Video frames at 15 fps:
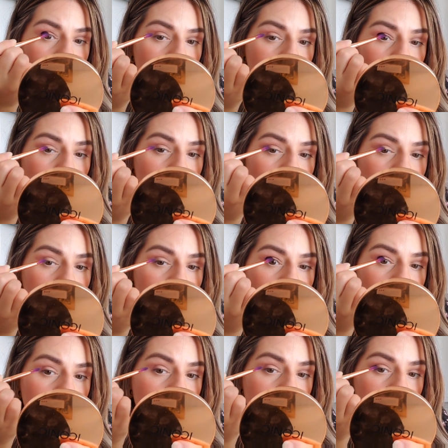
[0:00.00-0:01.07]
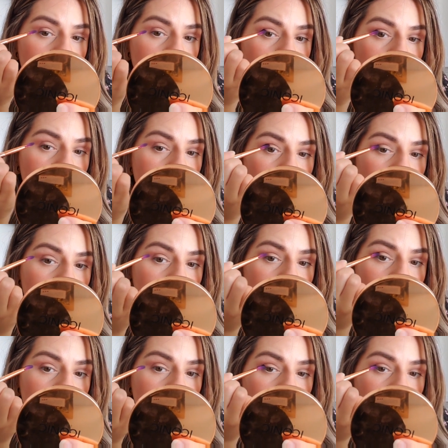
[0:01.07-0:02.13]
working it
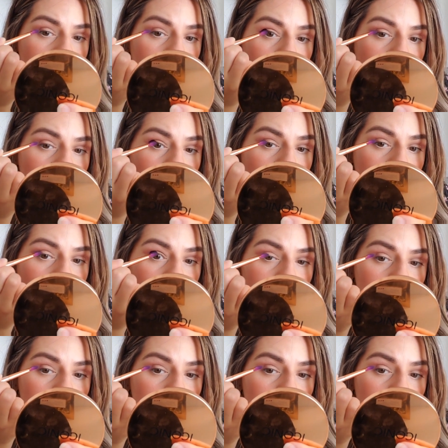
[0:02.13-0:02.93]
like